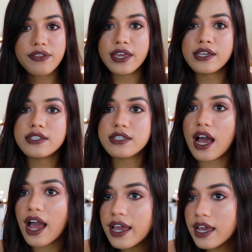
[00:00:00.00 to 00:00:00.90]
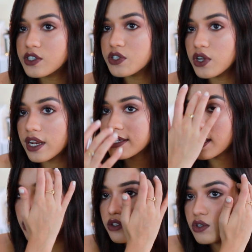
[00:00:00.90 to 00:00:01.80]
things I just realized
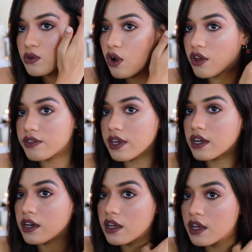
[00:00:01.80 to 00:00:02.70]
I look so gothic.